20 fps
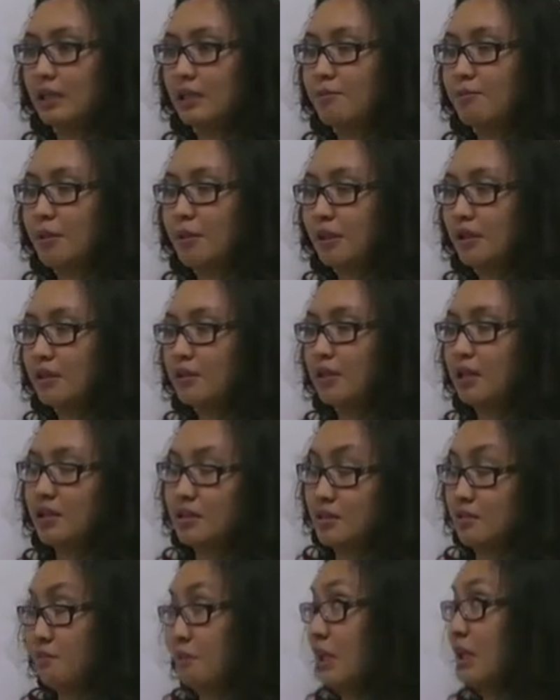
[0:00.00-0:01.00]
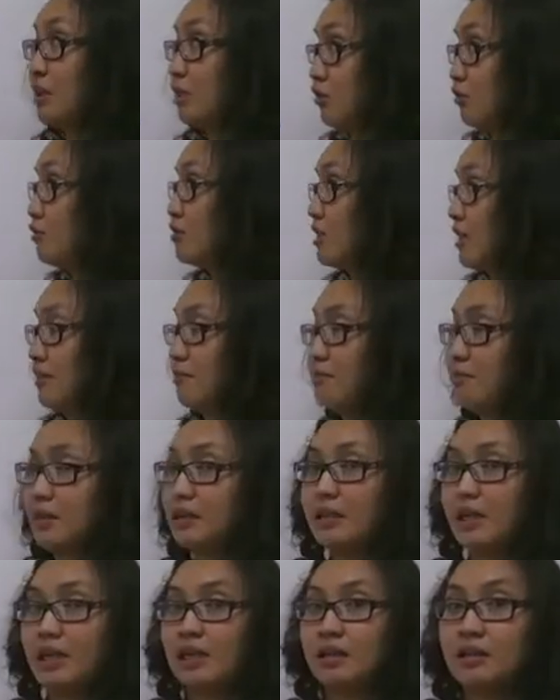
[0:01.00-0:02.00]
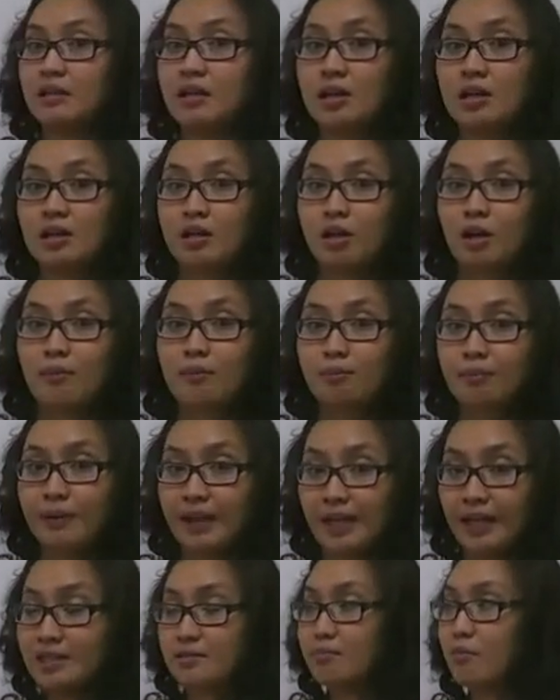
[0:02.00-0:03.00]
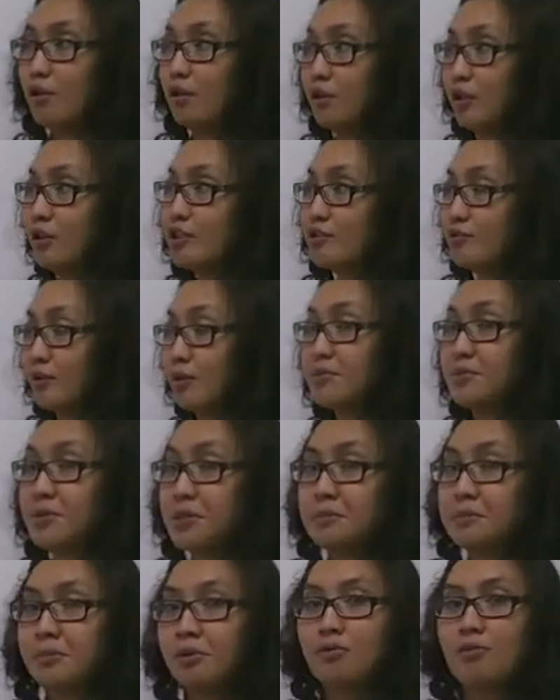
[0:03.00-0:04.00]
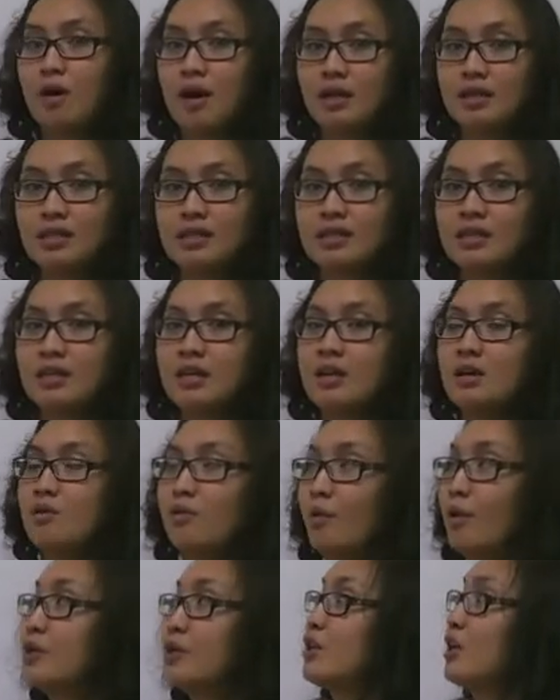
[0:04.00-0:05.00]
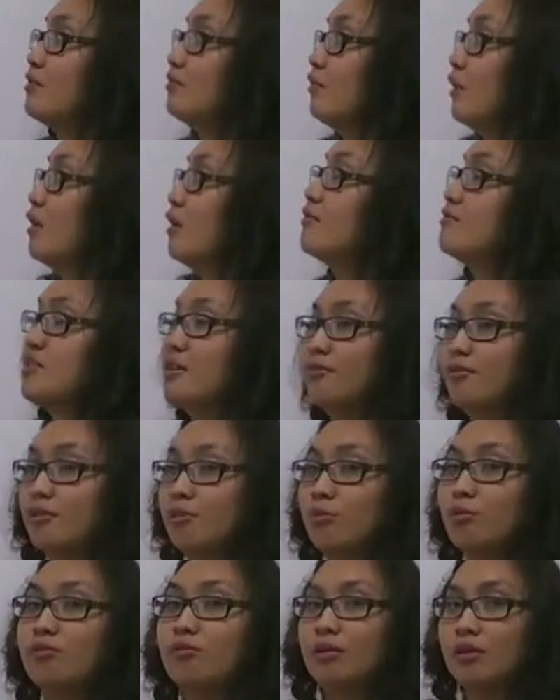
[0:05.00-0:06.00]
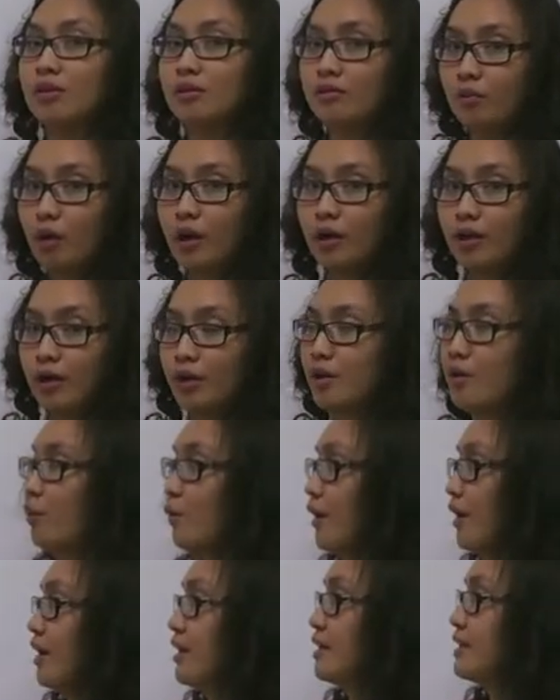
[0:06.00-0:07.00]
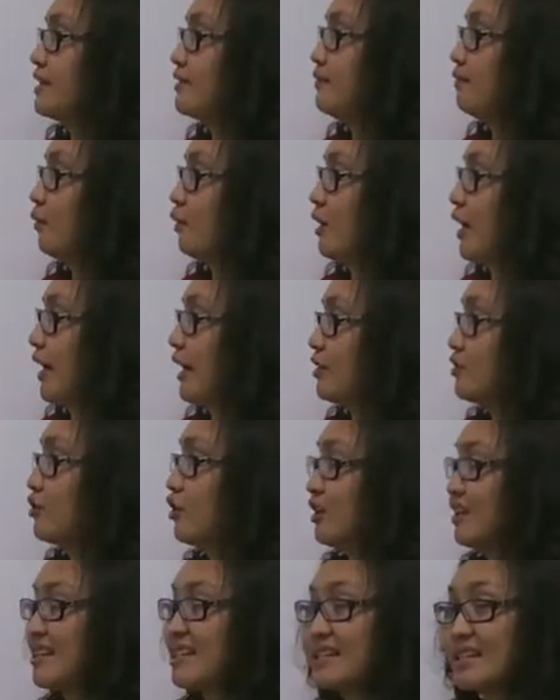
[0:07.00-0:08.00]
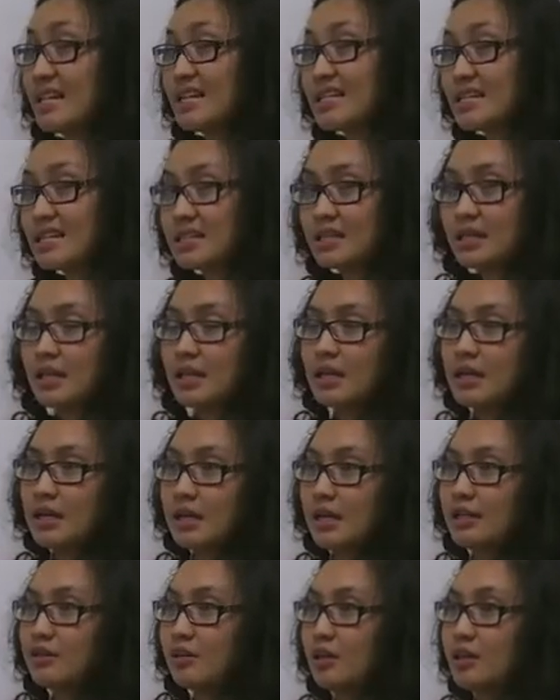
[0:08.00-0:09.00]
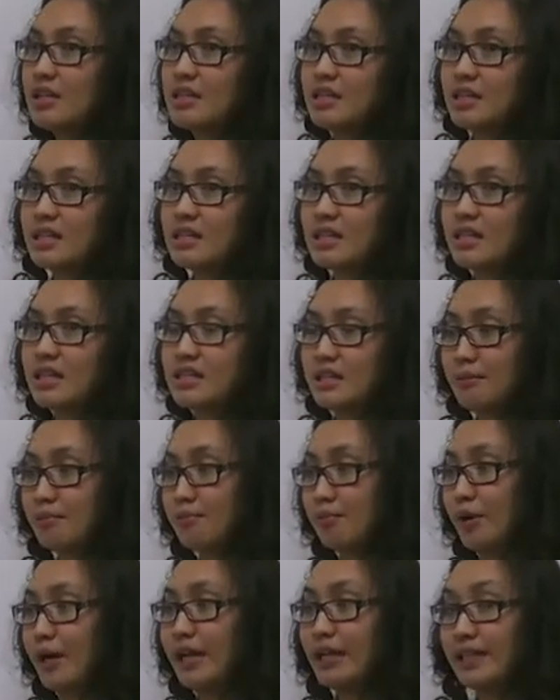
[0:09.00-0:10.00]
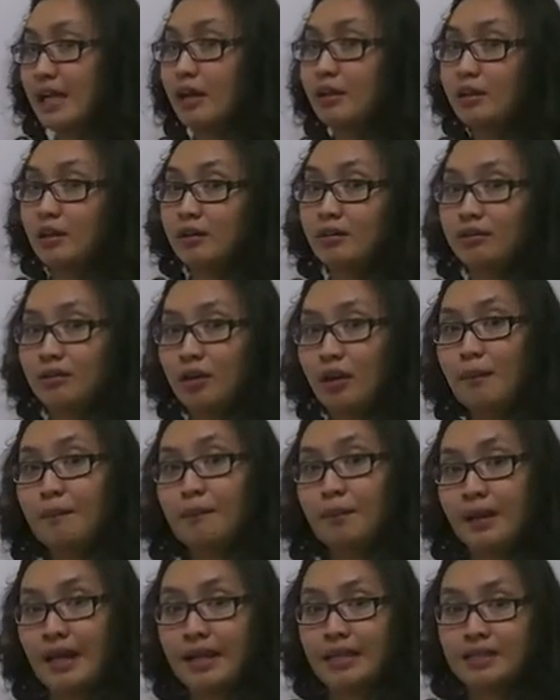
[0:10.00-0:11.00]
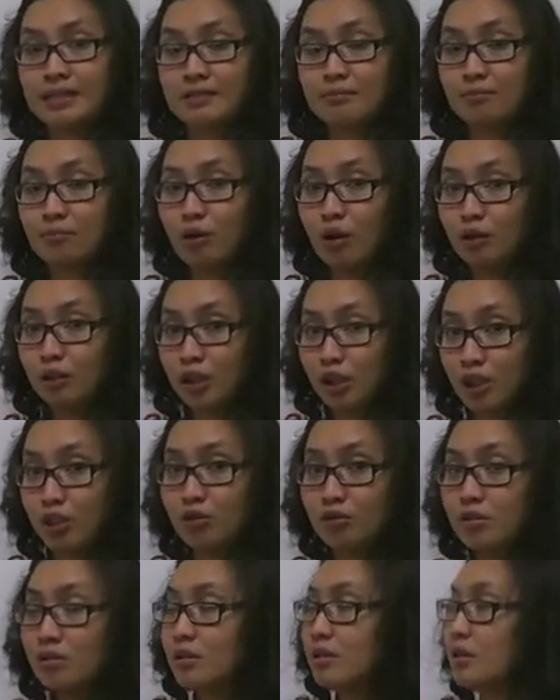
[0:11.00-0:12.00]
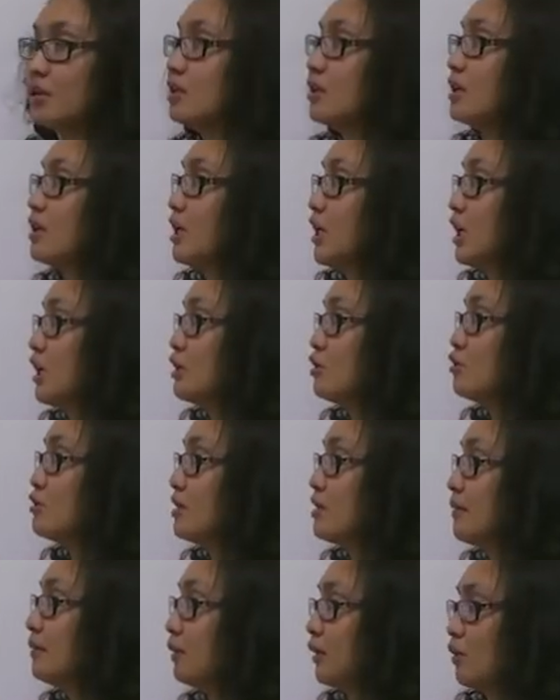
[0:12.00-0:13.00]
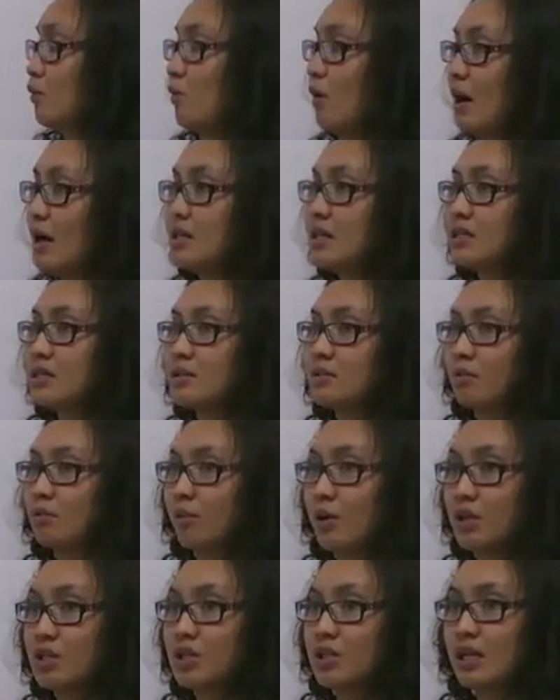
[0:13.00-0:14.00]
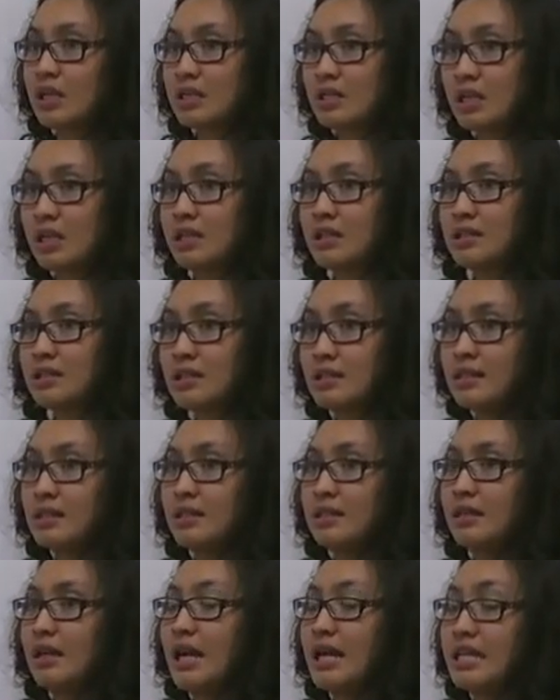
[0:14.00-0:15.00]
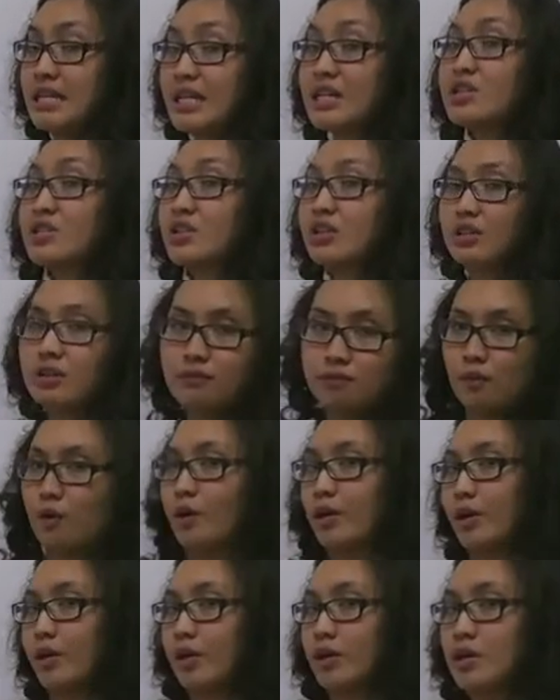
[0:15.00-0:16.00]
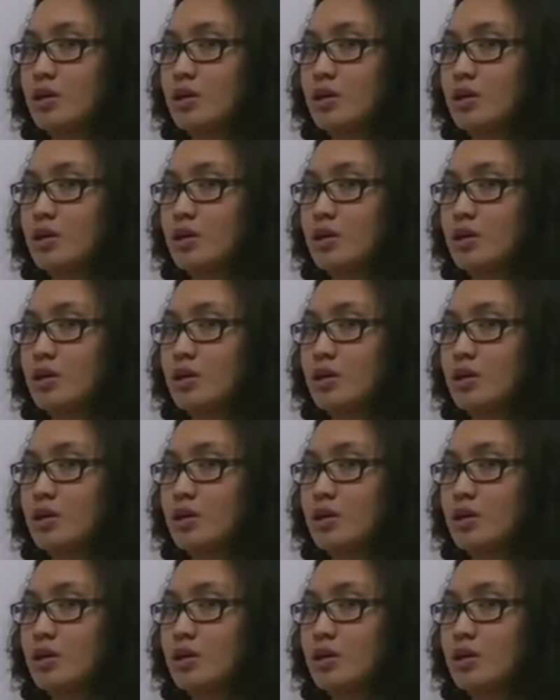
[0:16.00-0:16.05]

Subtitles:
it is being used in building complex molecules from simple ones, which involves the removal of water. Whereas for hydrolysis, hydrolysis is the breakdown of complex molecule into simpler ones, which entails the addition of water.